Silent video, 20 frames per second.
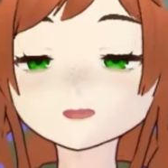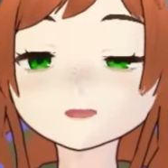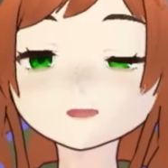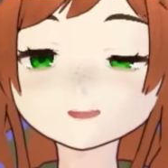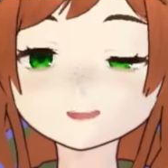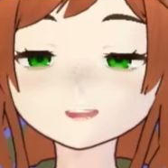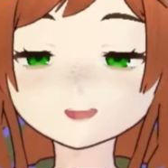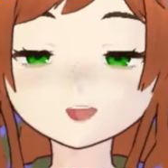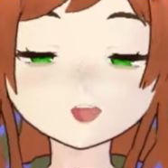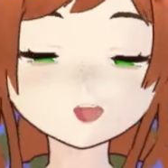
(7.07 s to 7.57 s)

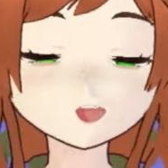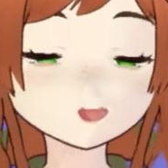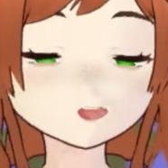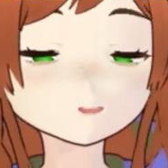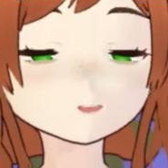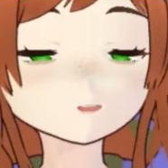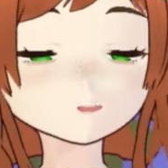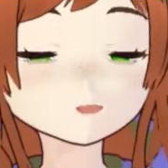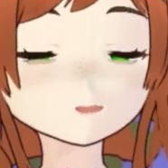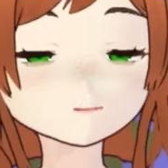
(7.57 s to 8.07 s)
Hi
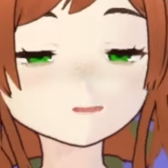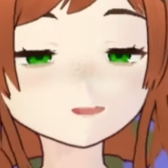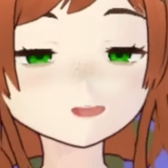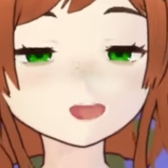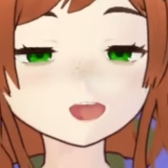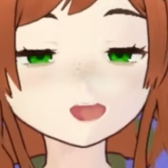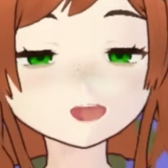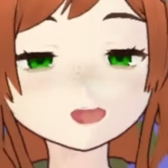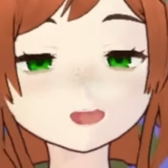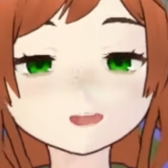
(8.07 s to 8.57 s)
guys, welcome
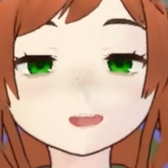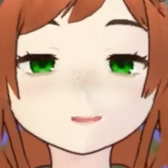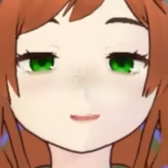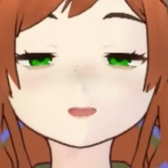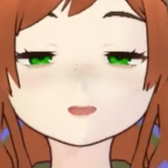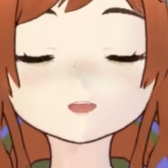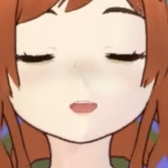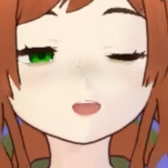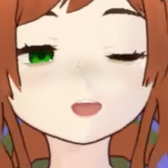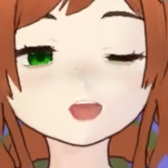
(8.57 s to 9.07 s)
back to Honey
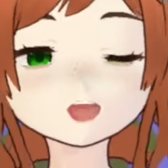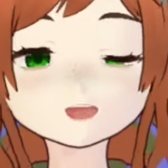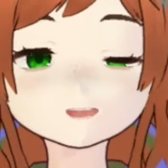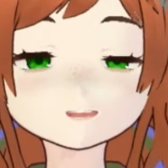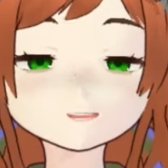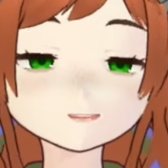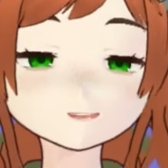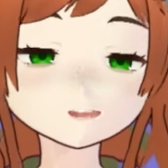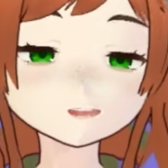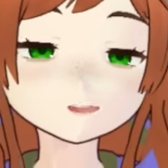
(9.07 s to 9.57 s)
Badger
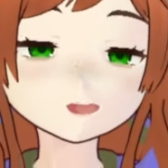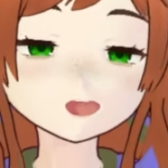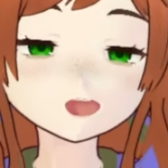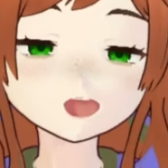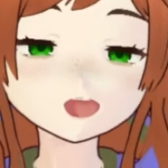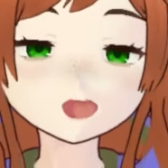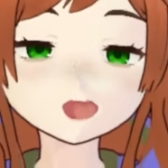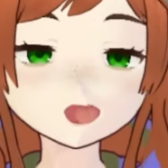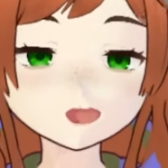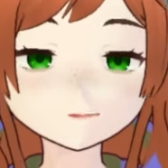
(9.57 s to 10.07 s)
Arcade.
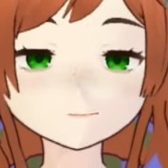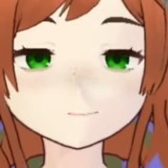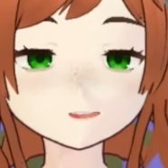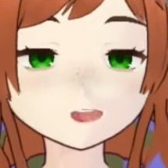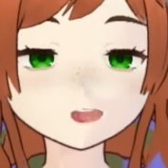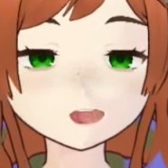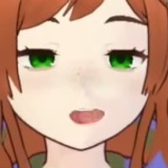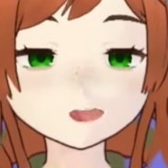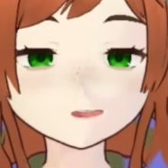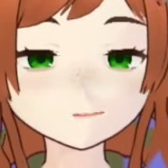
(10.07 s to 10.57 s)
Uh,
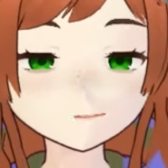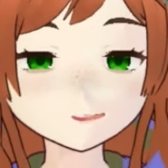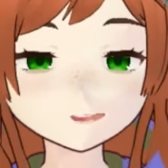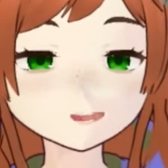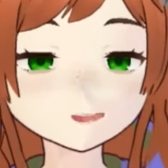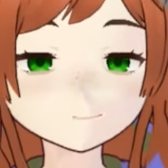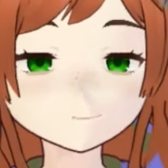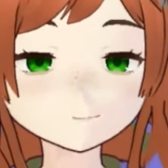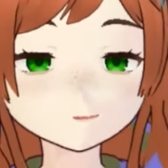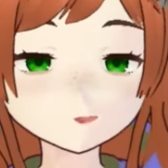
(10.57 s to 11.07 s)
got some
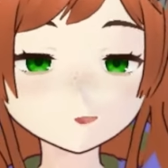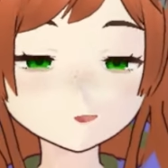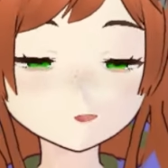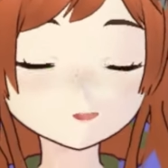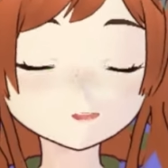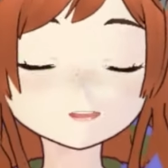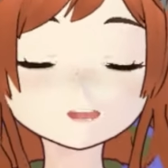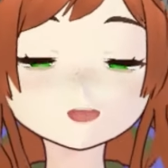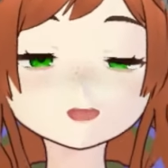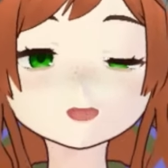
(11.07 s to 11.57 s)
breaking
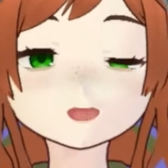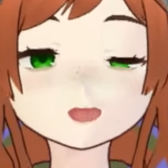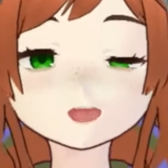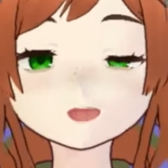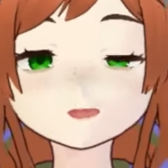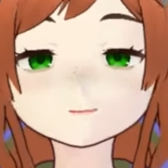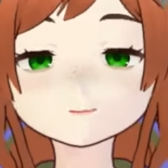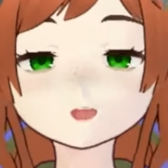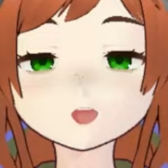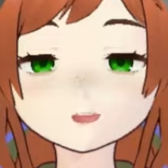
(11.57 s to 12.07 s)
news.
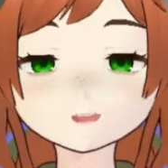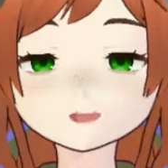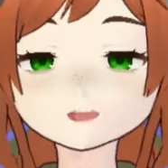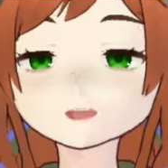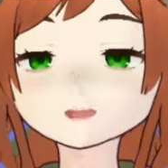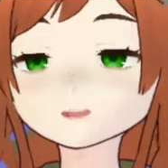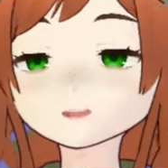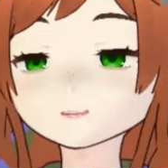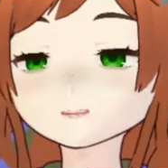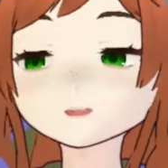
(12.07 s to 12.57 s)
I know that
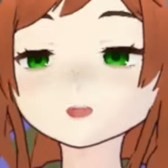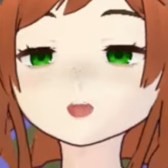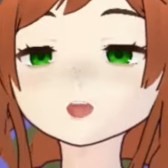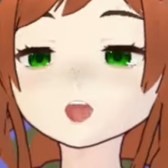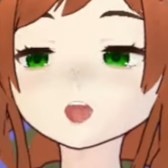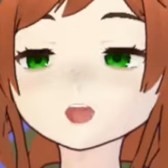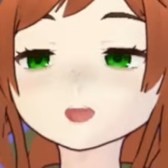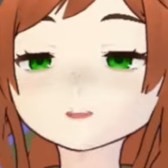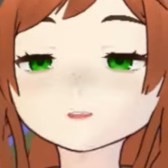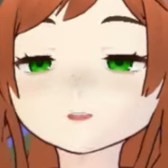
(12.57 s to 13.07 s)
other people
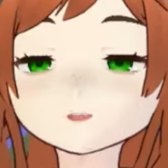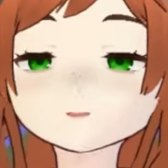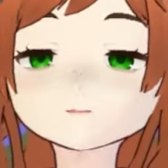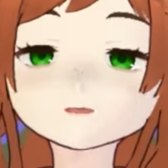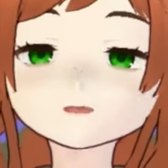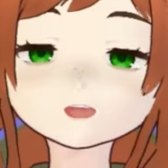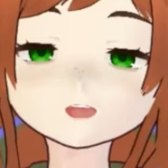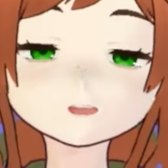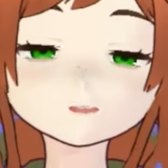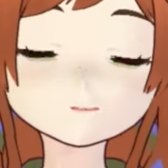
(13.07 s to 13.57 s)
have probably
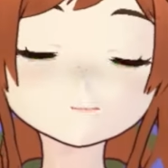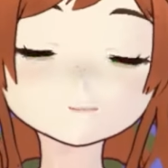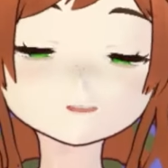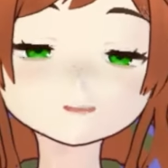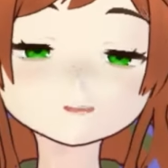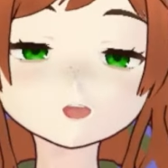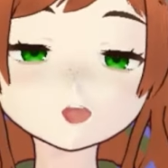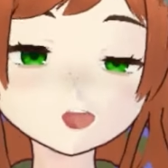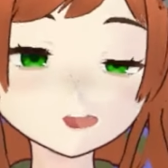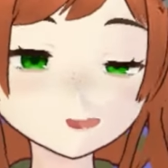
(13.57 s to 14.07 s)
reported on this
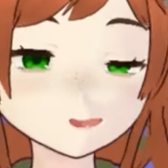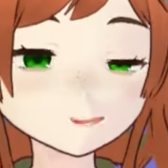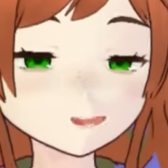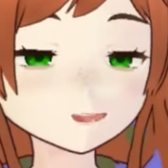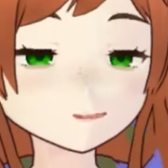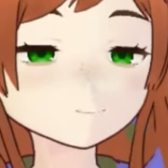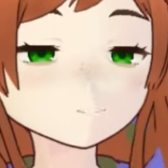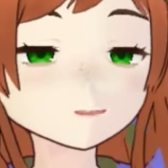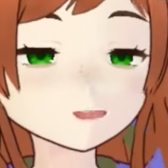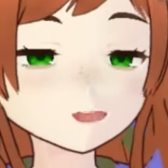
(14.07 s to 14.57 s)

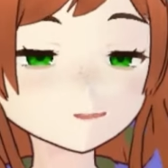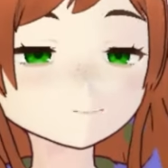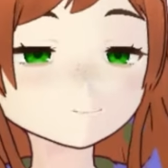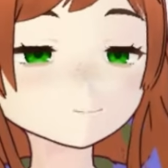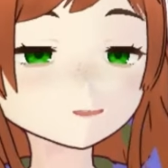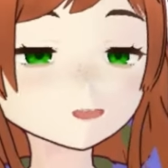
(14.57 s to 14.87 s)
already, but